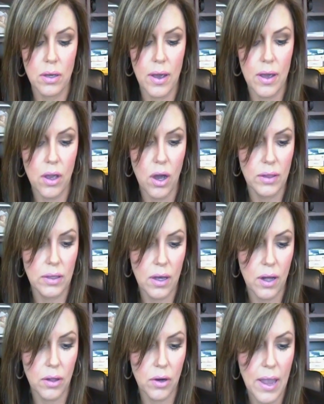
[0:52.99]
I got the
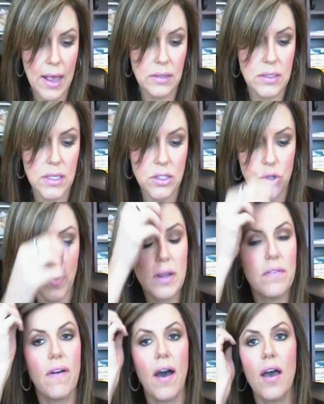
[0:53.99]
color
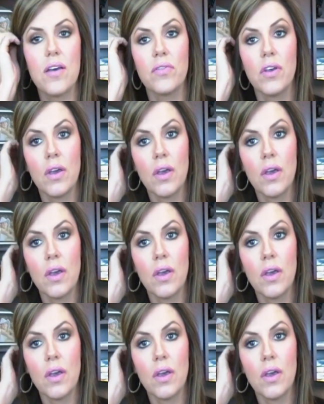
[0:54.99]
NC25.